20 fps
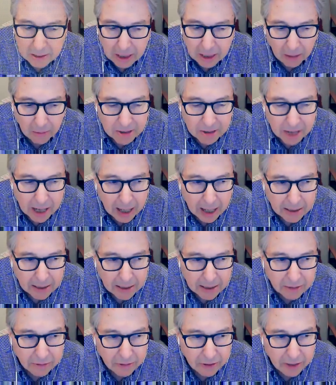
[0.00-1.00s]
was
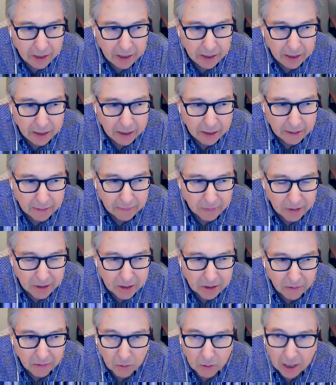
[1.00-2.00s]
active in the
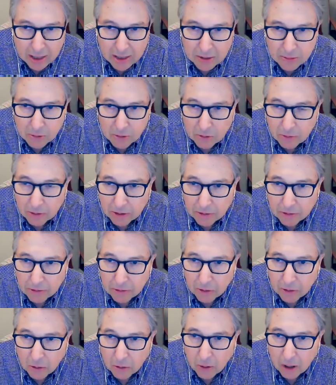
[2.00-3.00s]
civil rights movement
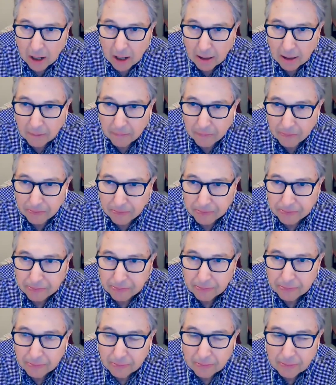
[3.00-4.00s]
for a while.
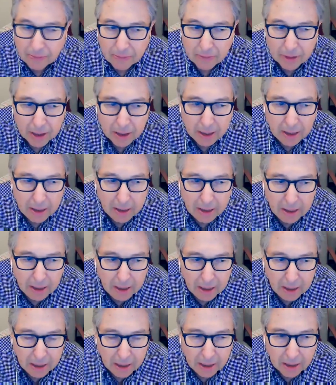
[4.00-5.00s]

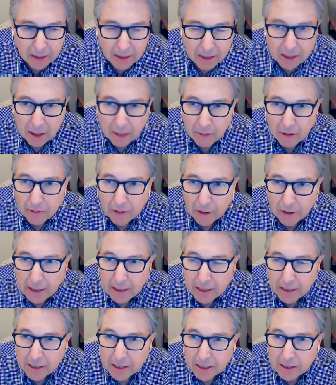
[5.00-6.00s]
In the summer of
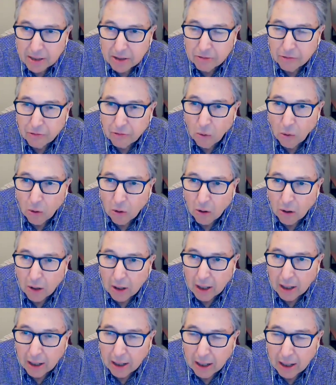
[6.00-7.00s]
nineteen sixty-four,
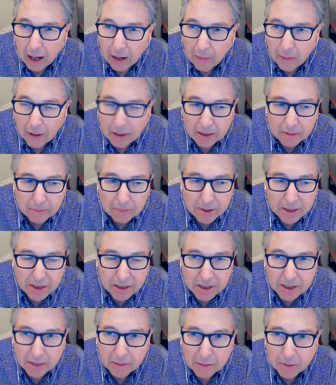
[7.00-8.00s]
I went to
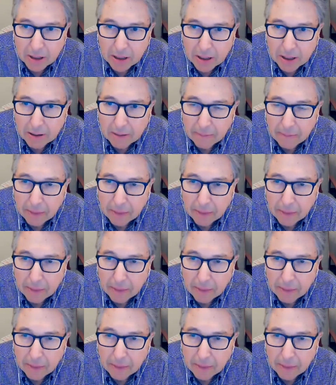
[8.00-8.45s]
Mississippi.